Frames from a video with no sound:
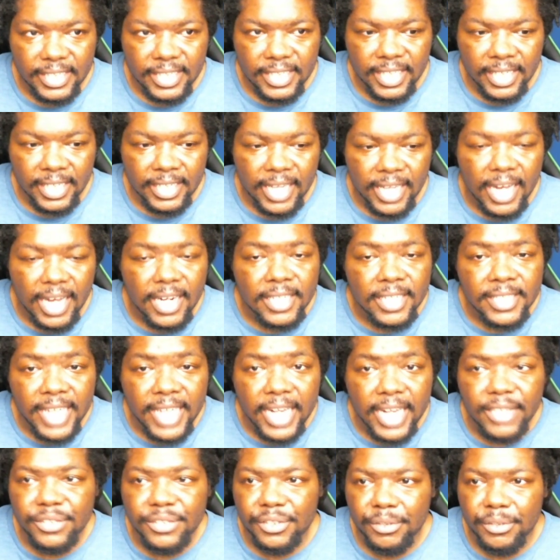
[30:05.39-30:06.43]
like kind of
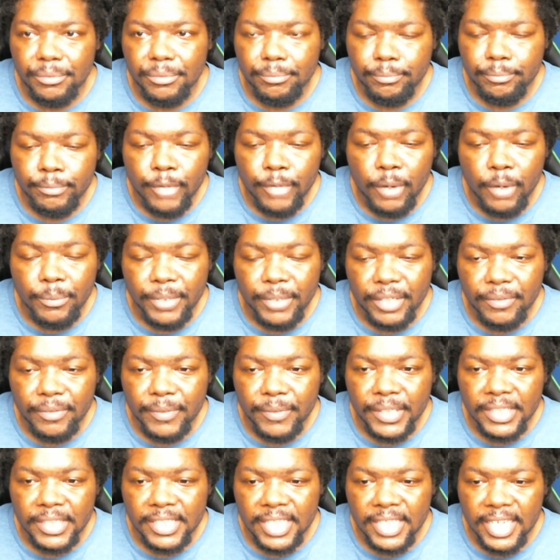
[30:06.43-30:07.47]
danger moment
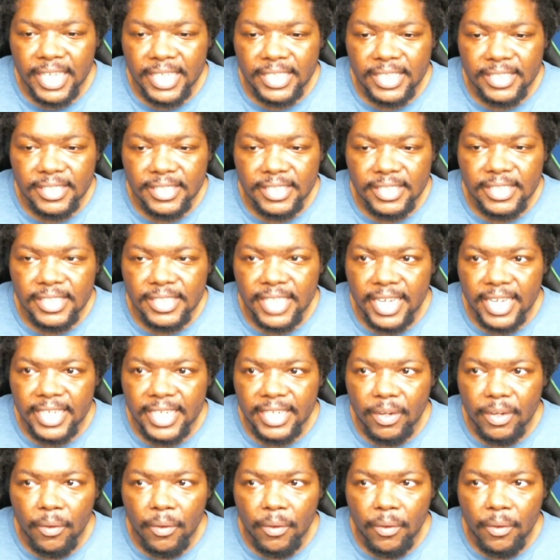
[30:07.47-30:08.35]
when like she's like